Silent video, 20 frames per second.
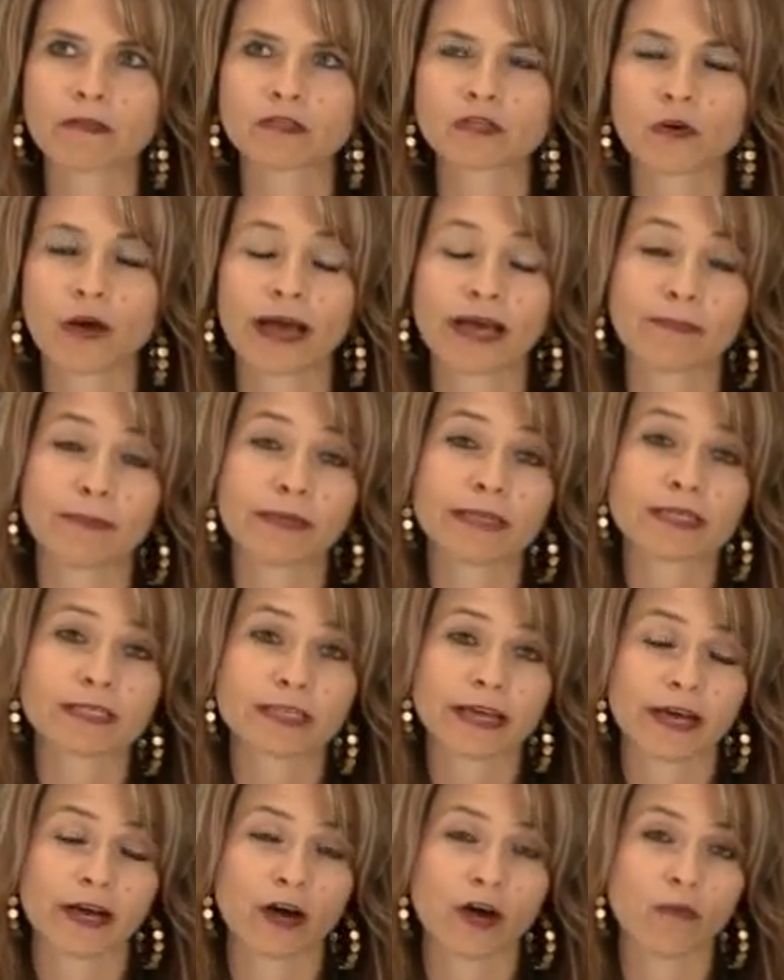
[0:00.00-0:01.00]
so I had been a
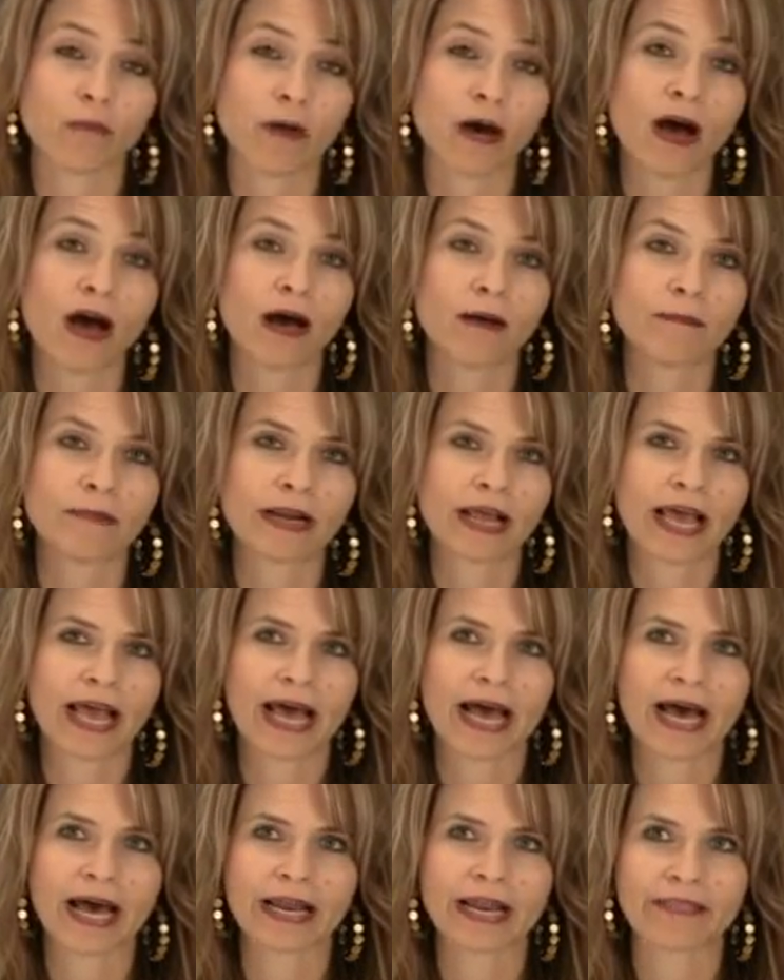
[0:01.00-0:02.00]
stay at home mom, and I
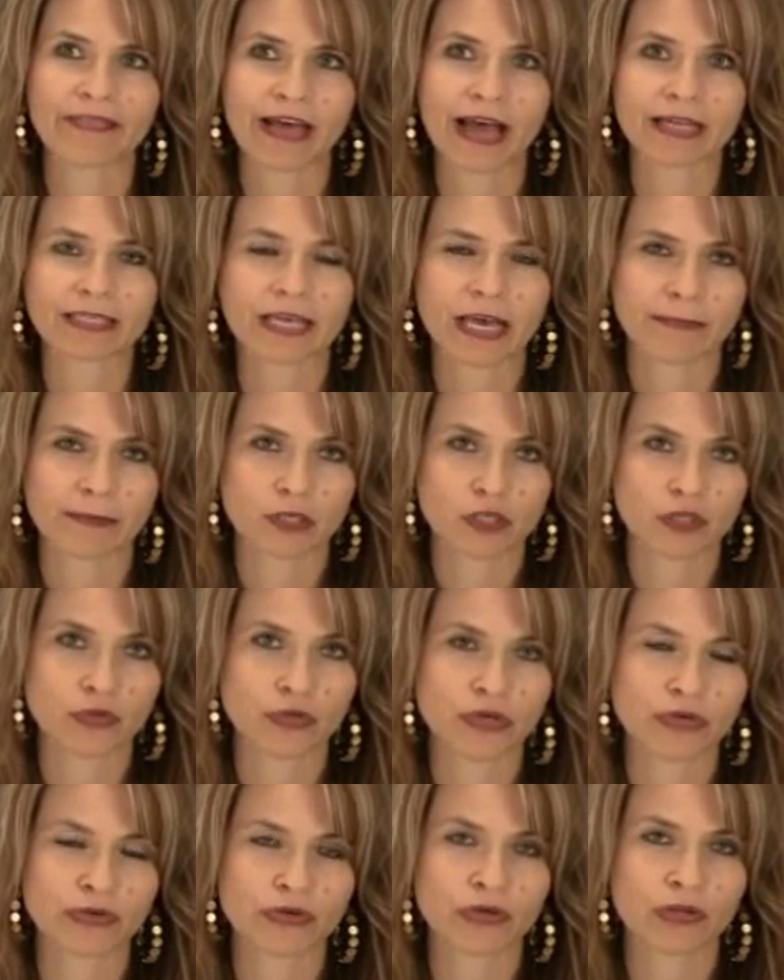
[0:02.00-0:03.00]
had at that time a two
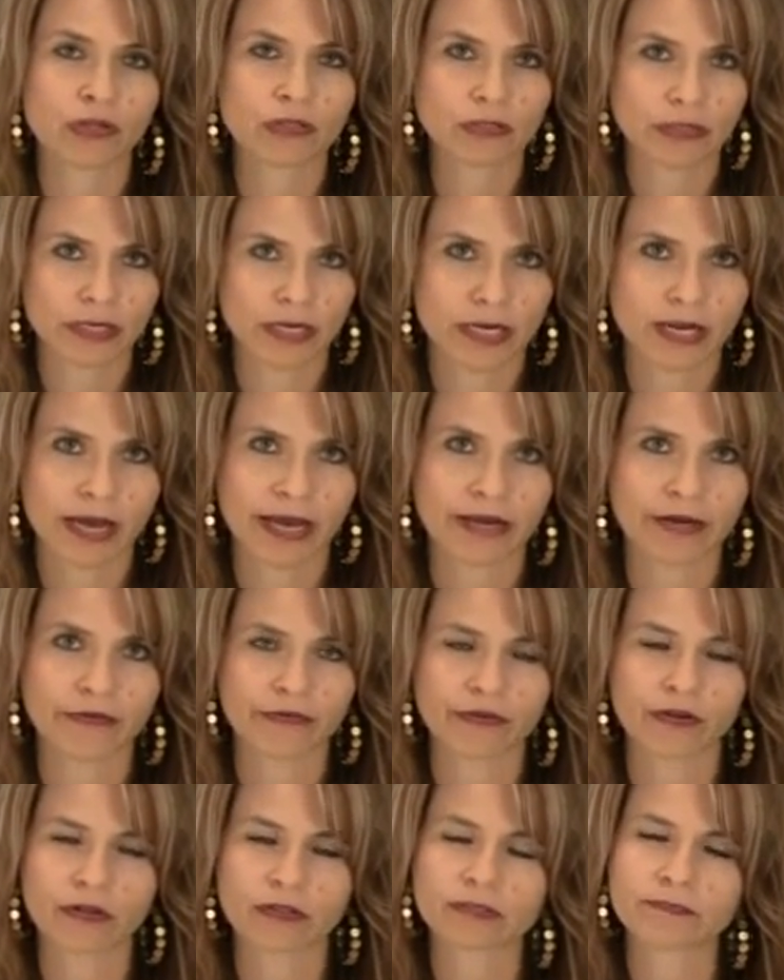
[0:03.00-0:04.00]
year old and a nine
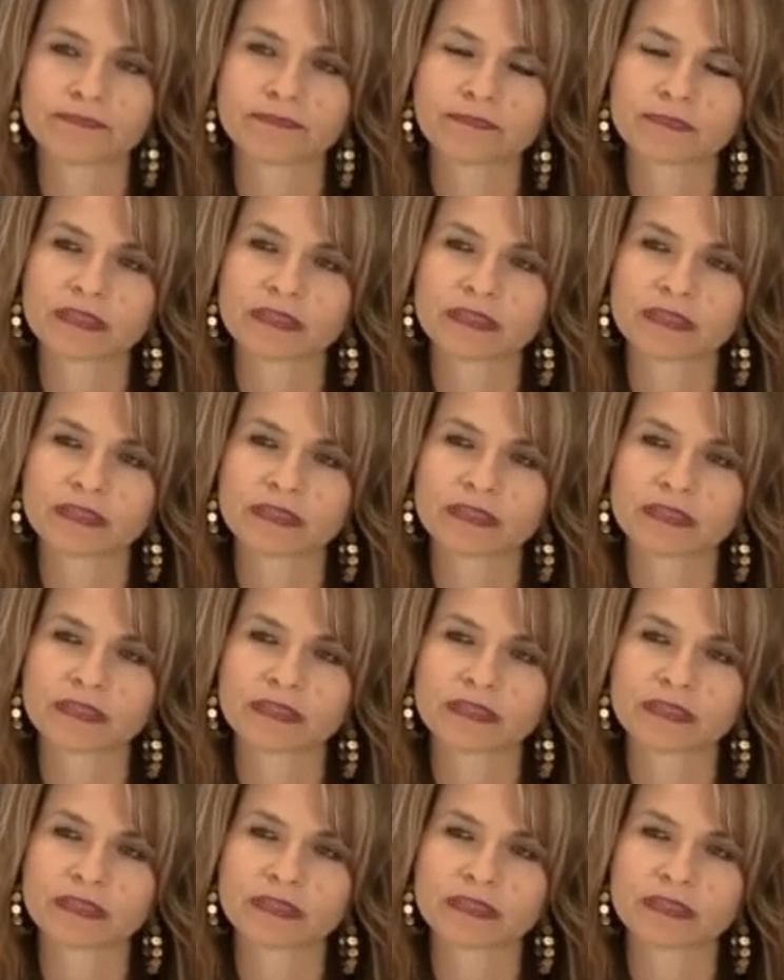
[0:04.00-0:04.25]
year old.